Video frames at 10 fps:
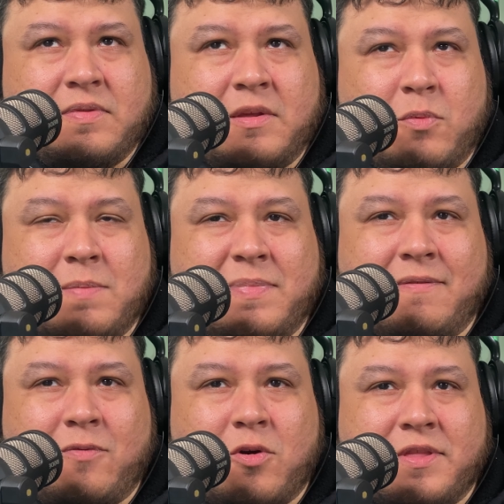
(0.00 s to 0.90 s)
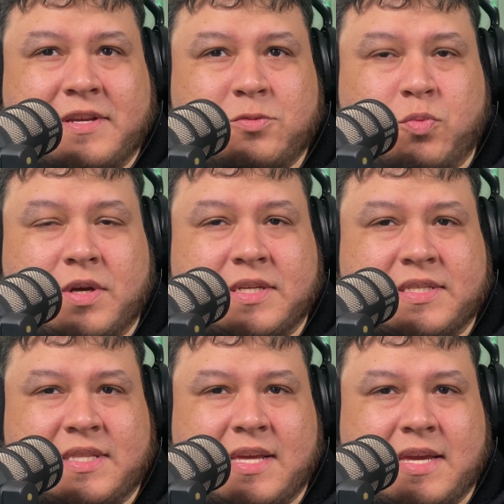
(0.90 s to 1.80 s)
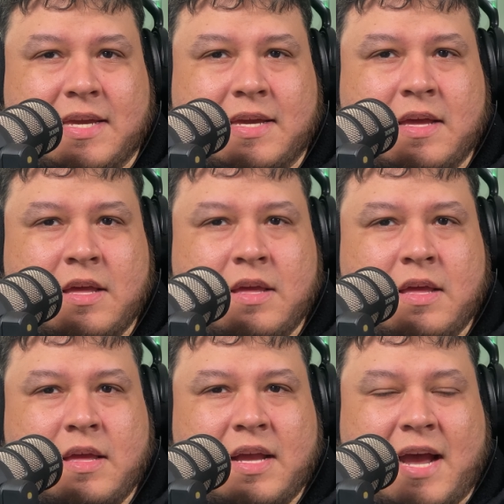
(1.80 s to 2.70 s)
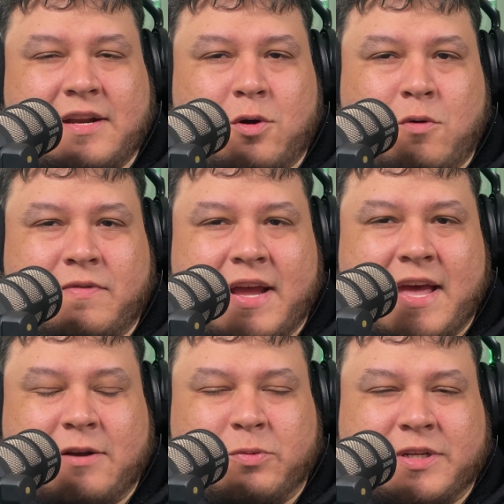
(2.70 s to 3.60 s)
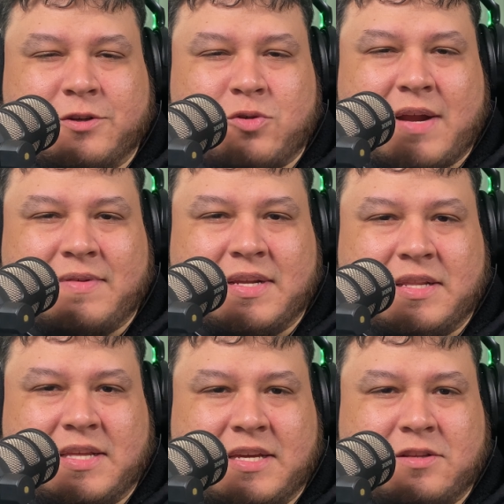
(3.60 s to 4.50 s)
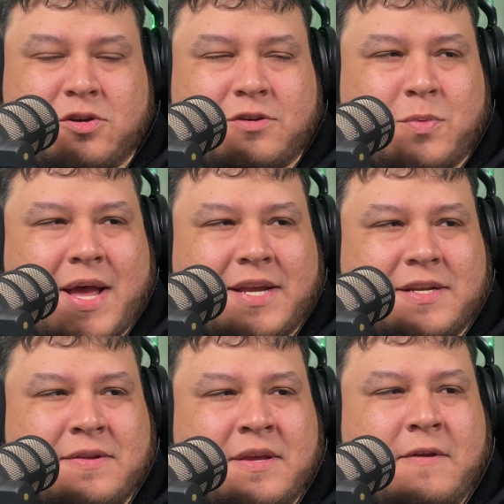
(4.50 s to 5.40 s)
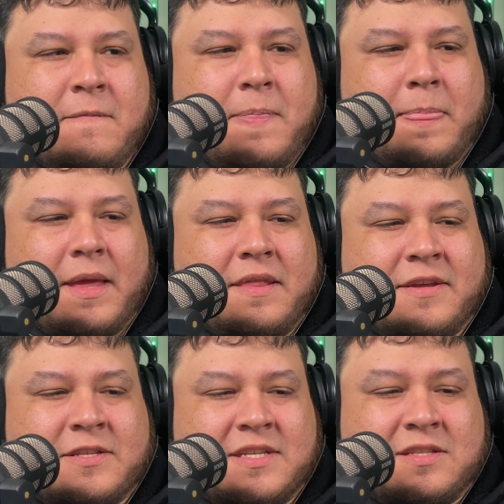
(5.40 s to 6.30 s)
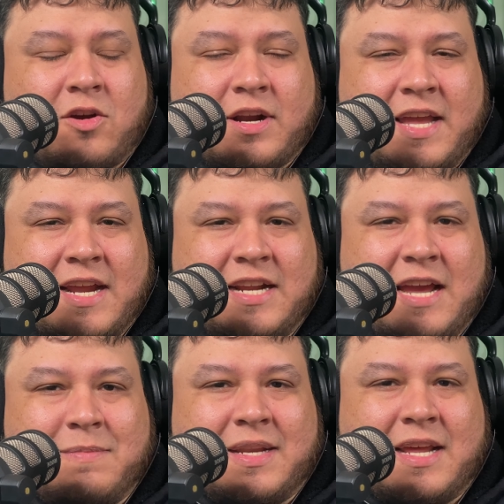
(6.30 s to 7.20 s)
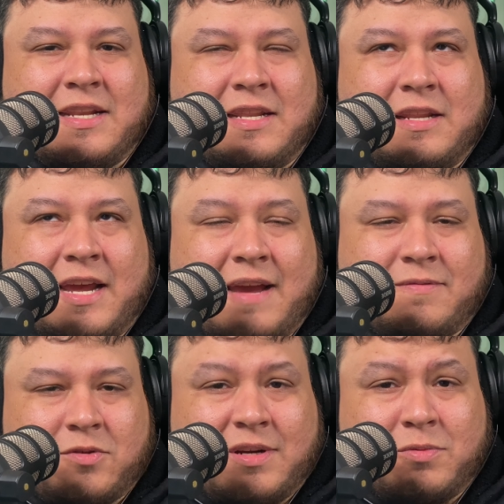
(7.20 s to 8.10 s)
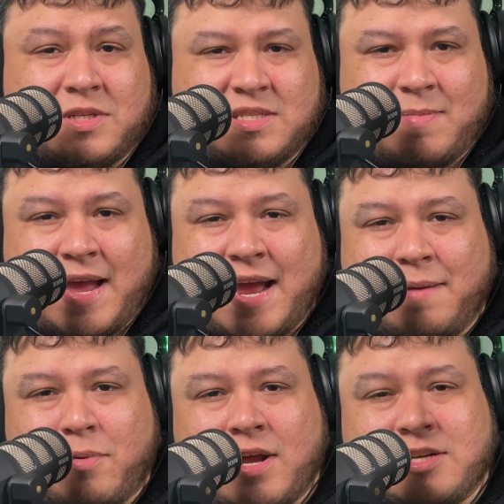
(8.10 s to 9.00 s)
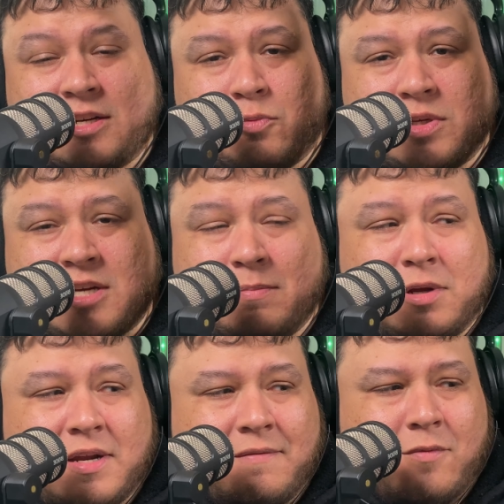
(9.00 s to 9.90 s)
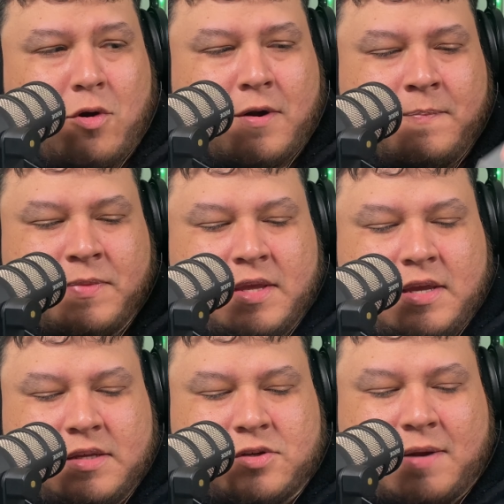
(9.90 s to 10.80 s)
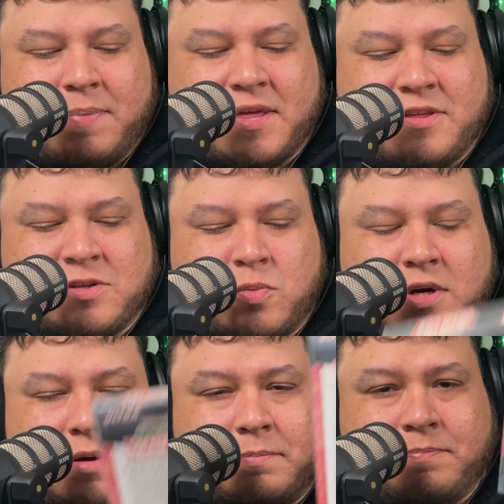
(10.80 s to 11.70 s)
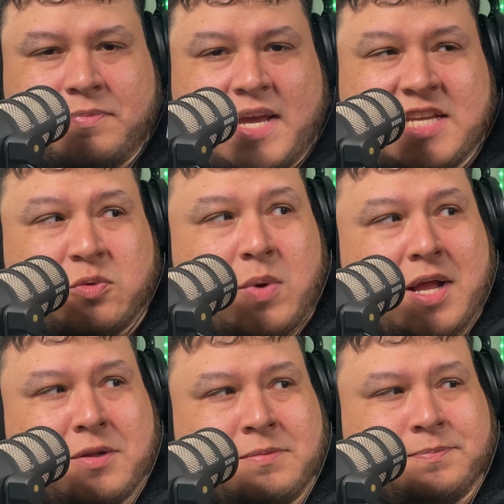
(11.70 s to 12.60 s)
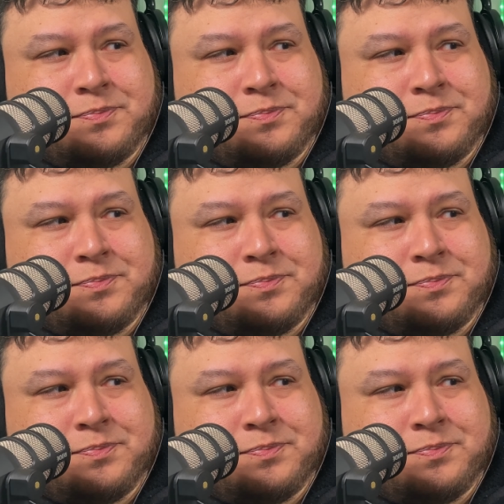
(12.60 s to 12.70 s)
the one before this was the kind of overhead when you're driving the turtle wagon. This is the arcade game, and then they have 3, which is the Manhattan Project, which I'm looking for. So I picked this one up as well.